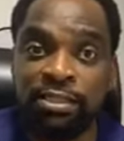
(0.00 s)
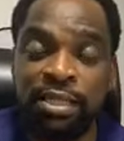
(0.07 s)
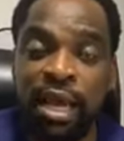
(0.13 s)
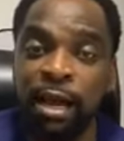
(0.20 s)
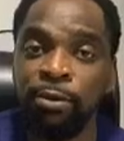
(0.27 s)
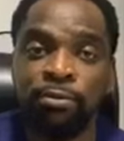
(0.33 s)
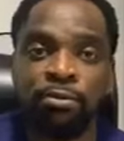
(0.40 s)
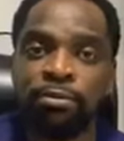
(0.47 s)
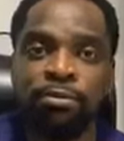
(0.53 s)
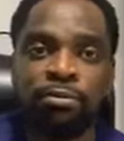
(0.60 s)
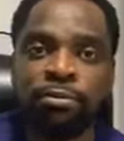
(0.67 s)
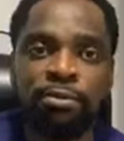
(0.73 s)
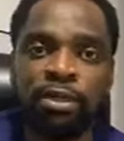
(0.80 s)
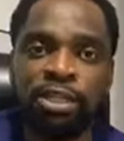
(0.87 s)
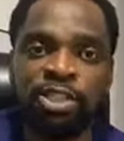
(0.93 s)
Now,
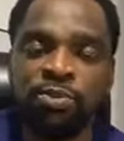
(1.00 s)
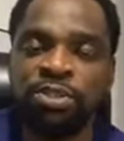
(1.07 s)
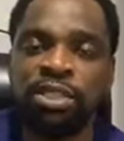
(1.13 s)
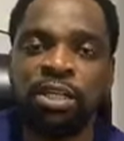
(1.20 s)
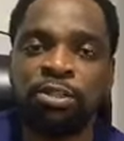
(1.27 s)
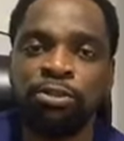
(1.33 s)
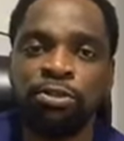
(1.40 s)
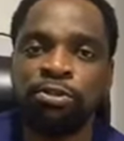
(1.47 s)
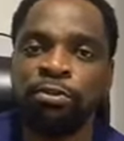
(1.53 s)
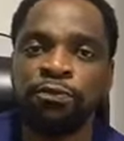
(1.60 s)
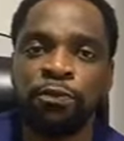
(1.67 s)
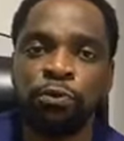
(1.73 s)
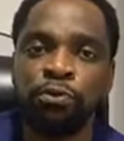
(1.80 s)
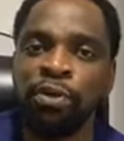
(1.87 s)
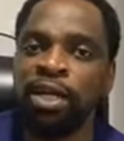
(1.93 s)
especially those
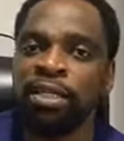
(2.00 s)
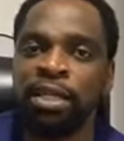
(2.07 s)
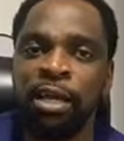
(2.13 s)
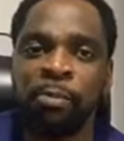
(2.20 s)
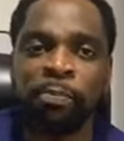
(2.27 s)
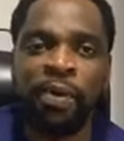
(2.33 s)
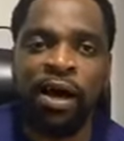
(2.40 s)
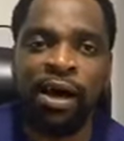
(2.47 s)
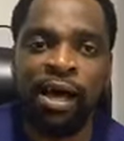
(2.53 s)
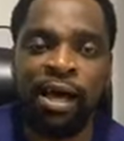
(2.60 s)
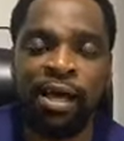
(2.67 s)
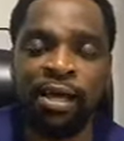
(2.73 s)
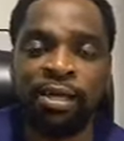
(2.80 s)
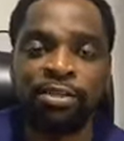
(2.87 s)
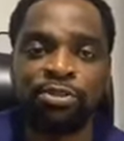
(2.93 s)
of you who are in
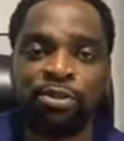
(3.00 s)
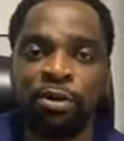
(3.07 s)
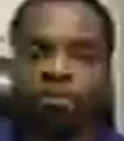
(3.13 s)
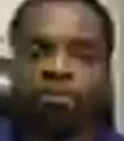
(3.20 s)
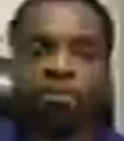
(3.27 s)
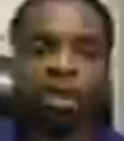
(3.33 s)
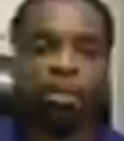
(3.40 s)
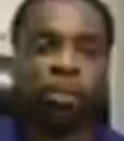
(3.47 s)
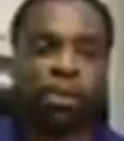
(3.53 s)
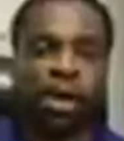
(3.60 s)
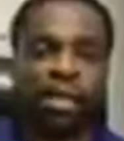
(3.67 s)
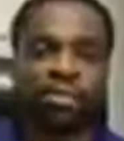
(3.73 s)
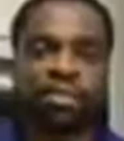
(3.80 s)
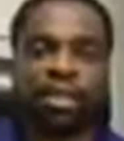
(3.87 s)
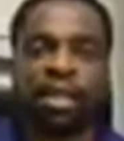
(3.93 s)
Empower, Software
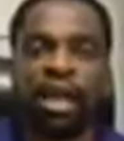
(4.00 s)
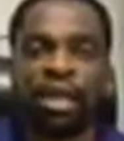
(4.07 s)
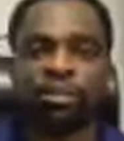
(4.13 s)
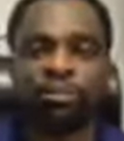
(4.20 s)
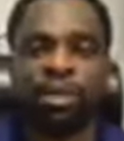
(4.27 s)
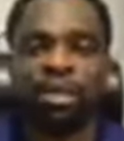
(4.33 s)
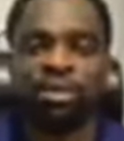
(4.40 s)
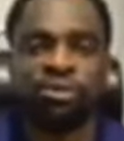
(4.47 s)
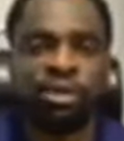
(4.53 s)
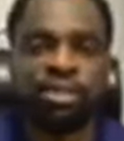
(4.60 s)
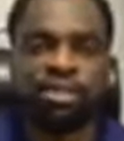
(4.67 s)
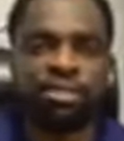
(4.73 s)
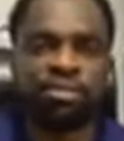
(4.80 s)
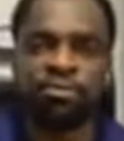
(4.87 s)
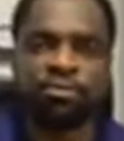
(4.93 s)
Empower, Tech, Hardware,
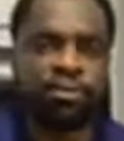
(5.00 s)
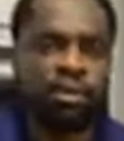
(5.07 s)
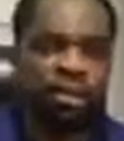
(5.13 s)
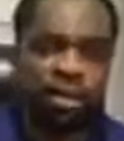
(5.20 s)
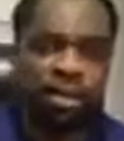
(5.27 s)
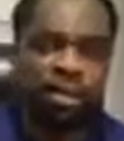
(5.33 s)
Creative,